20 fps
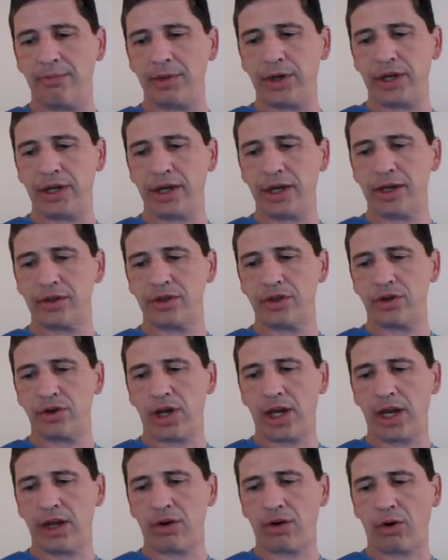because you
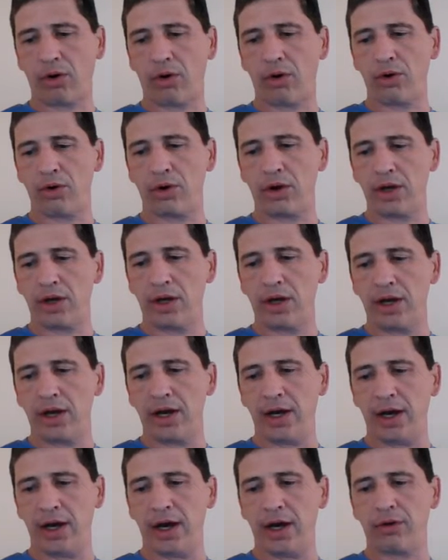can earn
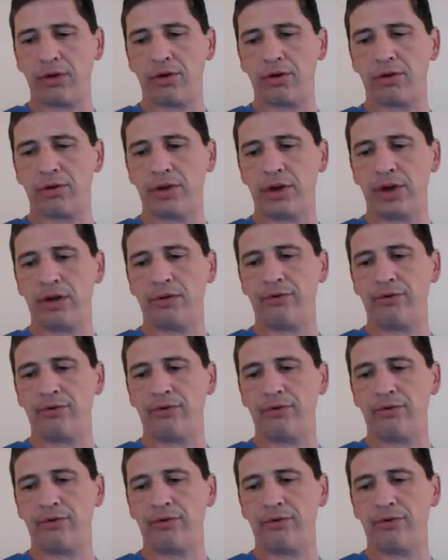other